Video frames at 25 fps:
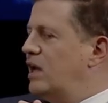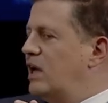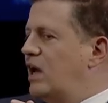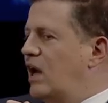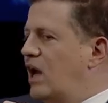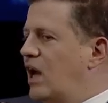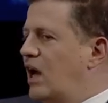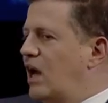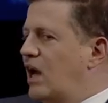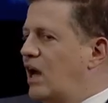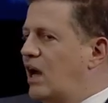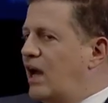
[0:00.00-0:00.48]

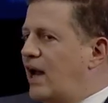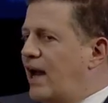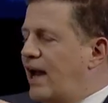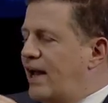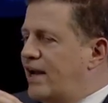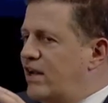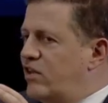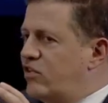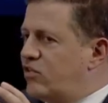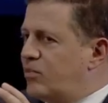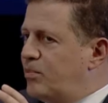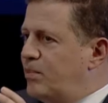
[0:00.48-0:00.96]

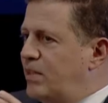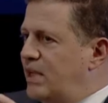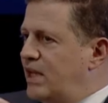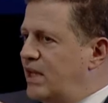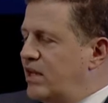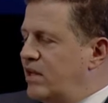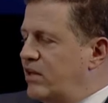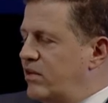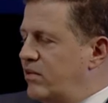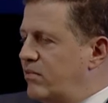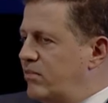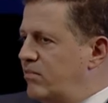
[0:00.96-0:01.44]
and it's
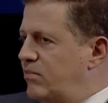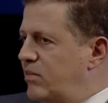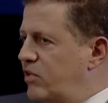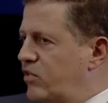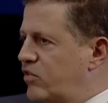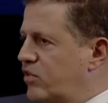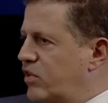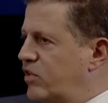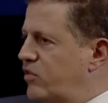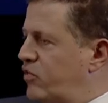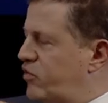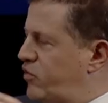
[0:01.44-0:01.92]
being
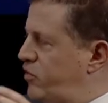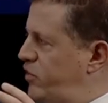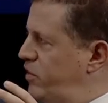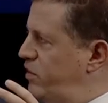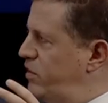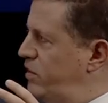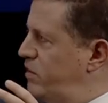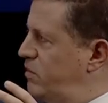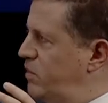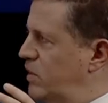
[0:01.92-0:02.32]
misconstrued.